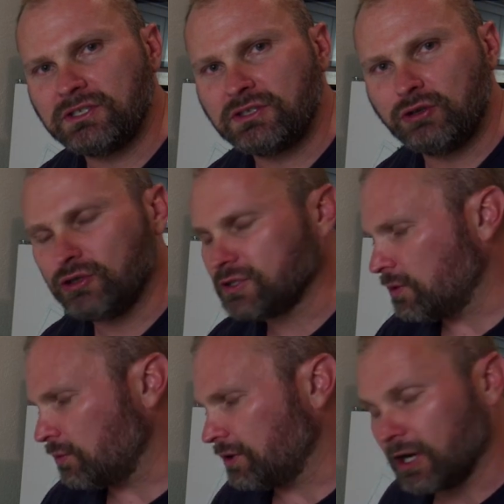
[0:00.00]
these noodles,
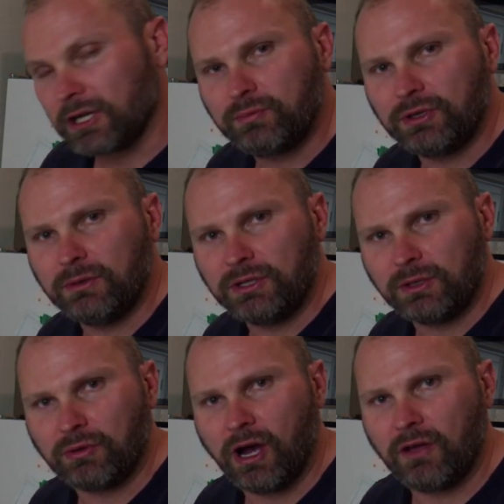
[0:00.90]
but we're not going to put them in the
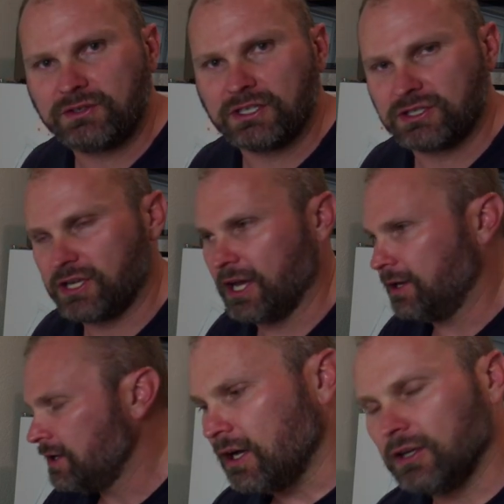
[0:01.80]
broth just yet.
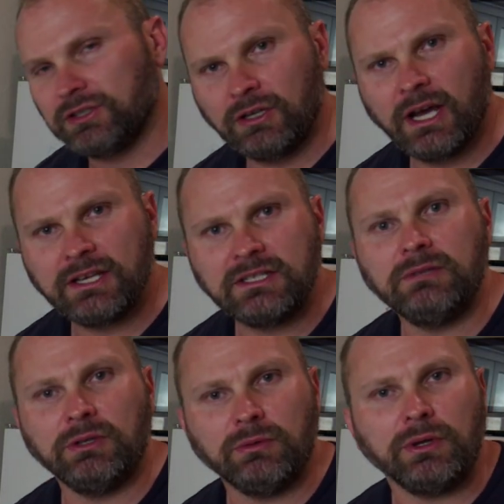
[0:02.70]
Do you guys
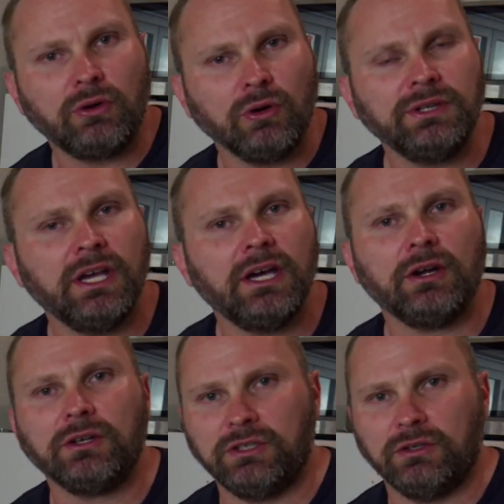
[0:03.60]
need me to record that,
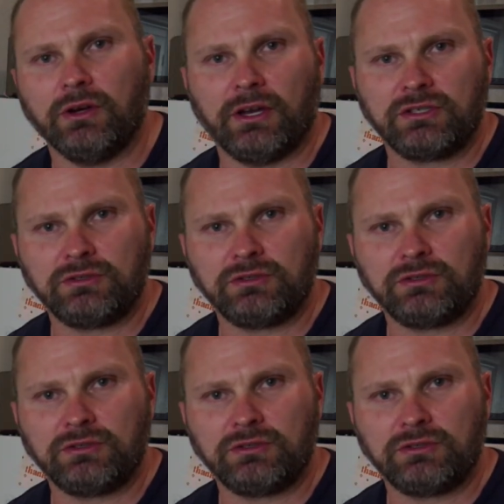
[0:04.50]
or do you know how to